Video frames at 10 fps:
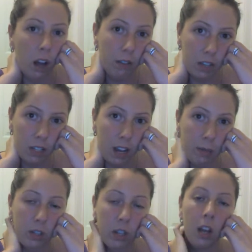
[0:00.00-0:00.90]

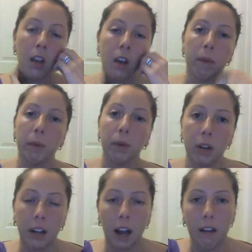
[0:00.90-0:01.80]
Oftentimes, people who
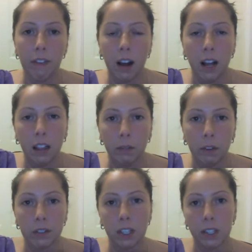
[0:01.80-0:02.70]
are going to have that high
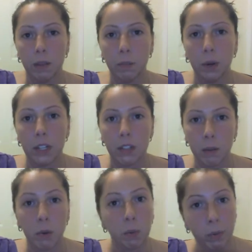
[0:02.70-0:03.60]
level of successful points are
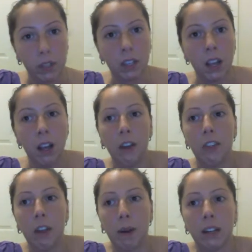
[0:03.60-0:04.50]
going to be rubies,
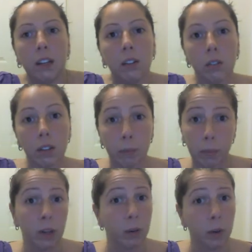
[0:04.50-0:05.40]
and they might need a little
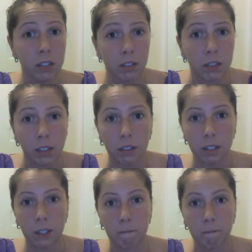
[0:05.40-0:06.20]
interpersonal skills,